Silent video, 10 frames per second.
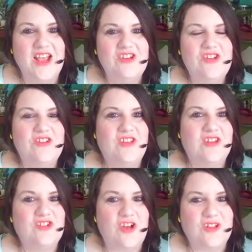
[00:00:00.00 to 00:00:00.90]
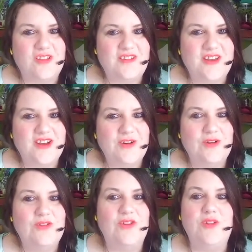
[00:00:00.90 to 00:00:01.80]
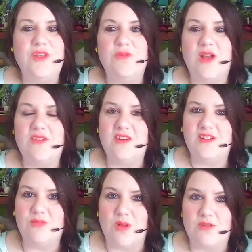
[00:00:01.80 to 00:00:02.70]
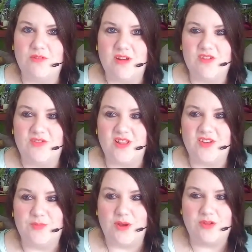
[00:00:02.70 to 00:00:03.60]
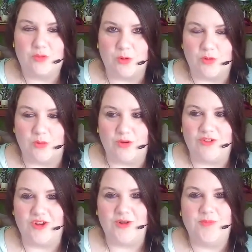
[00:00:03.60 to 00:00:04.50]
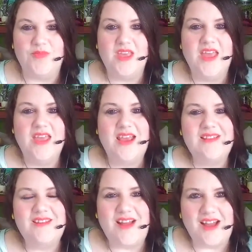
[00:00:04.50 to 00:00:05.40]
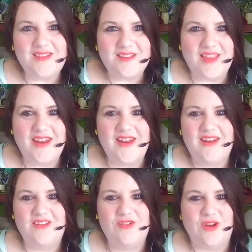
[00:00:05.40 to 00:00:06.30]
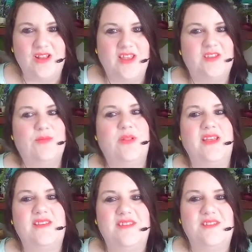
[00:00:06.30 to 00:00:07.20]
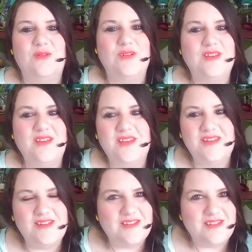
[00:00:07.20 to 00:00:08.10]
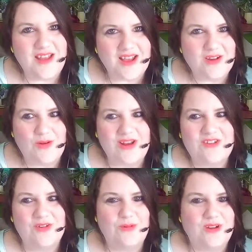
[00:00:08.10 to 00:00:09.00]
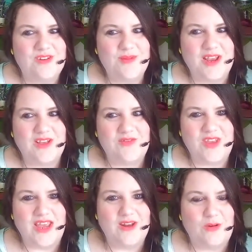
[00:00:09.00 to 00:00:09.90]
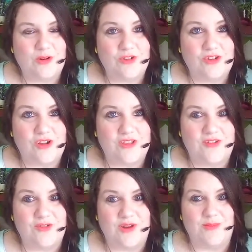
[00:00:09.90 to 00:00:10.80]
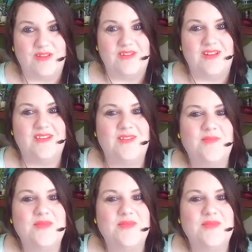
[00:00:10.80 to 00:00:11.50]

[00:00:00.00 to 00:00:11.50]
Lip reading: She's a chocolatier who's newly arrived in a small French village post-World War II. It's an isolated and straight-laced place who just not quite sure what to make of Vianne or her chocolaterie business.